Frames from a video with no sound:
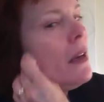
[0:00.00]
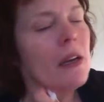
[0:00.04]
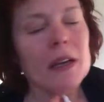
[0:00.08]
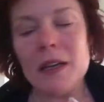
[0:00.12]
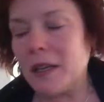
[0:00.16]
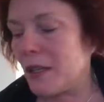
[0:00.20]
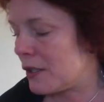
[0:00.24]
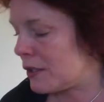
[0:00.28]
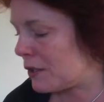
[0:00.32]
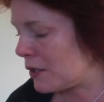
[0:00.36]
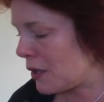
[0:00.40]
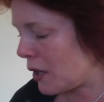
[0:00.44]

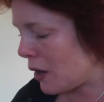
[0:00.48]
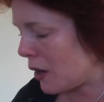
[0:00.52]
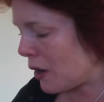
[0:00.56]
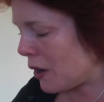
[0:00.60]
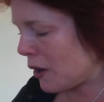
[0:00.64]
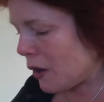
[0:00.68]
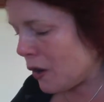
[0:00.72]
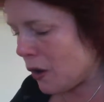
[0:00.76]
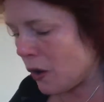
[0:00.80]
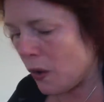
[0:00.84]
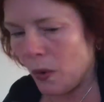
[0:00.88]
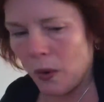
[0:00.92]

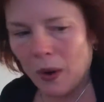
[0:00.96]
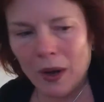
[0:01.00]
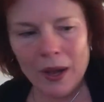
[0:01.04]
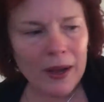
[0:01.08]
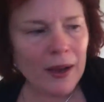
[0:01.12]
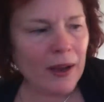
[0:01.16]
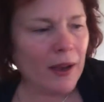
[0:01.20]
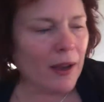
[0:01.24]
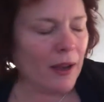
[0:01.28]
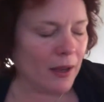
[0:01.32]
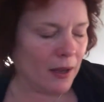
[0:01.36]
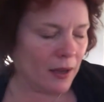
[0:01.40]
So,
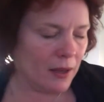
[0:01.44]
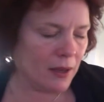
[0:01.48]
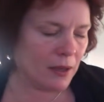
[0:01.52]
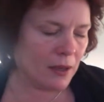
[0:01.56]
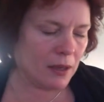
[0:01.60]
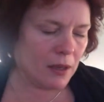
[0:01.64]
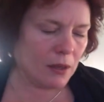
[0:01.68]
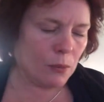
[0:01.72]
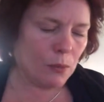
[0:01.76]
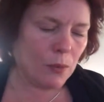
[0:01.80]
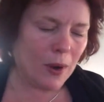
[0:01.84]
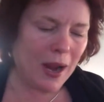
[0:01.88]

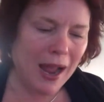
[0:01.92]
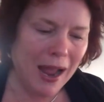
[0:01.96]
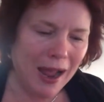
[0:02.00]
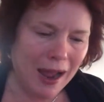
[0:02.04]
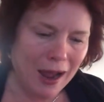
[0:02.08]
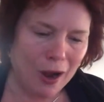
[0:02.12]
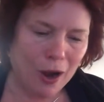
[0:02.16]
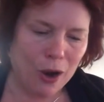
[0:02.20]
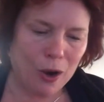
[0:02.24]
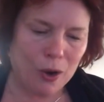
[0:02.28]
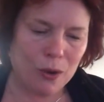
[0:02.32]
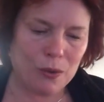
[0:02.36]

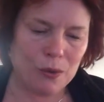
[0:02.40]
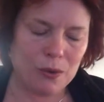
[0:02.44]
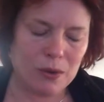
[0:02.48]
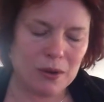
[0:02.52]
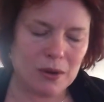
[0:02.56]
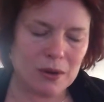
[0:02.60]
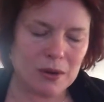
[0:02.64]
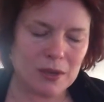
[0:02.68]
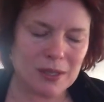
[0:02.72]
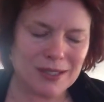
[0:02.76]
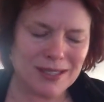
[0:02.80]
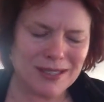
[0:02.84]
wow.
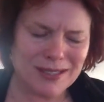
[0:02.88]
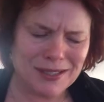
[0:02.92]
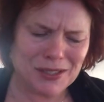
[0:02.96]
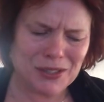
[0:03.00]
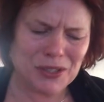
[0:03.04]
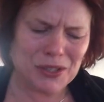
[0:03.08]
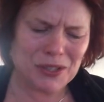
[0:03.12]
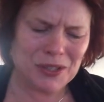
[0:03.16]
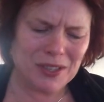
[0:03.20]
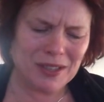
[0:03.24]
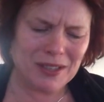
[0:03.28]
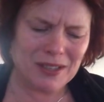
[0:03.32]
Is this
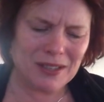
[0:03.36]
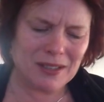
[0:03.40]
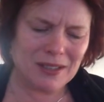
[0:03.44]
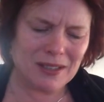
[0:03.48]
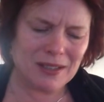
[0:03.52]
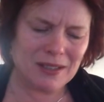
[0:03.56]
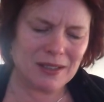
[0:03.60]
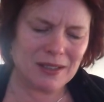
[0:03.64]
dirt?